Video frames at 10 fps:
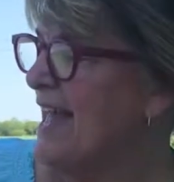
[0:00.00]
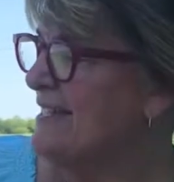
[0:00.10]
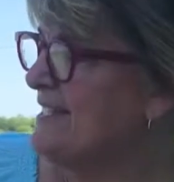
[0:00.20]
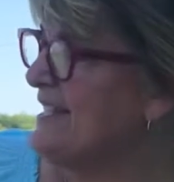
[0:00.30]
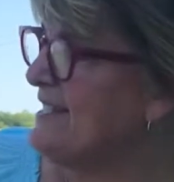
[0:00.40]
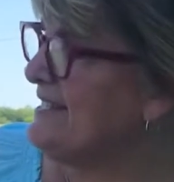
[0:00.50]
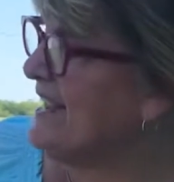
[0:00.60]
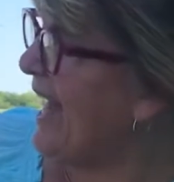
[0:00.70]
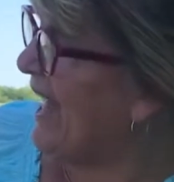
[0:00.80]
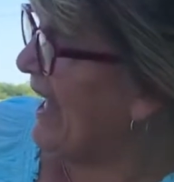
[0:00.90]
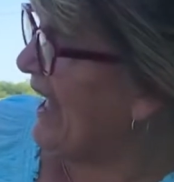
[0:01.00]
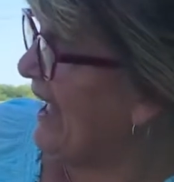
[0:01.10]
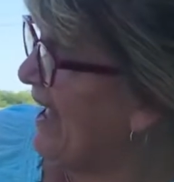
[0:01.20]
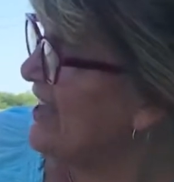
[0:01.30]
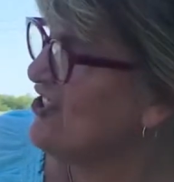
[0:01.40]

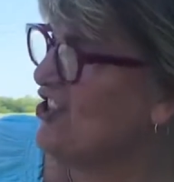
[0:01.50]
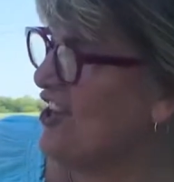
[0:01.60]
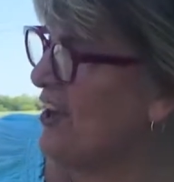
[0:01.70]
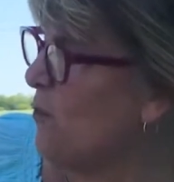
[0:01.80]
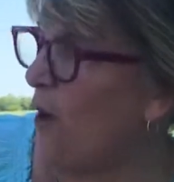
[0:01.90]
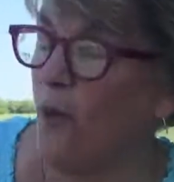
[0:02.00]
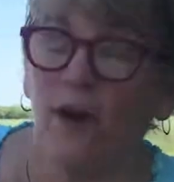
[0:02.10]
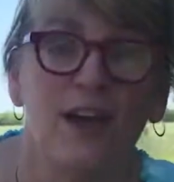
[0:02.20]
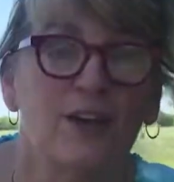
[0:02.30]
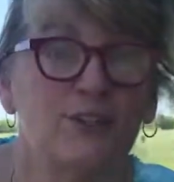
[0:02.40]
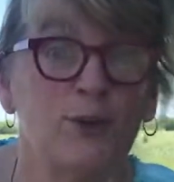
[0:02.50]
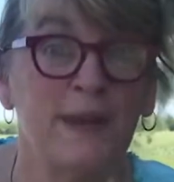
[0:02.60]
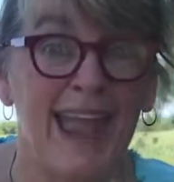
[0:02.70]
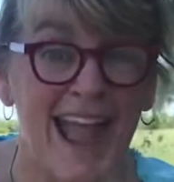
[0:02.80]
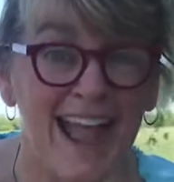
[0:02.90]
Today, she awoke to
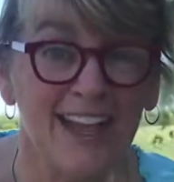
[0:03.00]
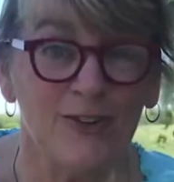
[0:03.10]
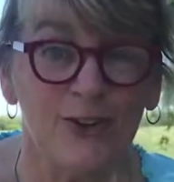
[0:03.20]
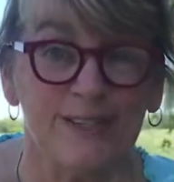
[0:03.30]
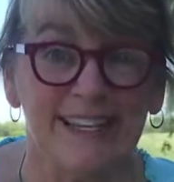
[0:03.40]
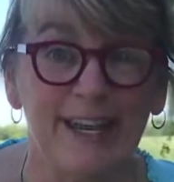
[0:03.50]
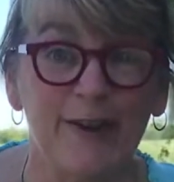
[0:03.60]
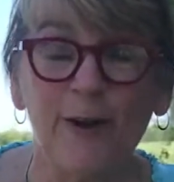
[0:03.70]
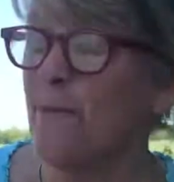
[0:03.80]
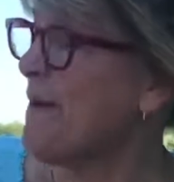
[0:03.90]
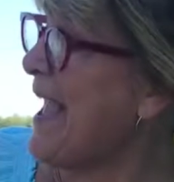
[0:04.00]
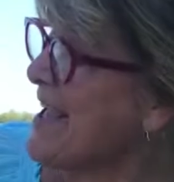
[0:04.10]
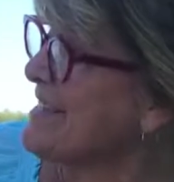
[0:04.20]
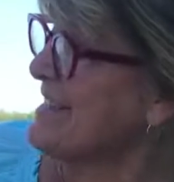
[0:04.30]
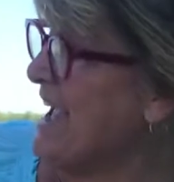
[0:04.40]
candles in her
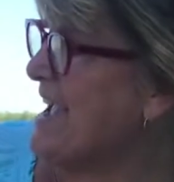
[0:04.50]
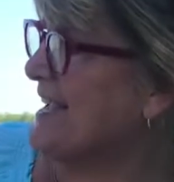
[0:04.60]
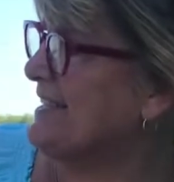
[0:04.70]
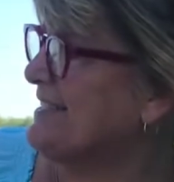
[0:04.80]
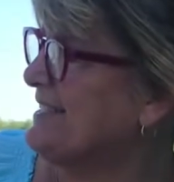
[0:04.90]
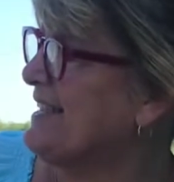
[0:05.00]
pancakes,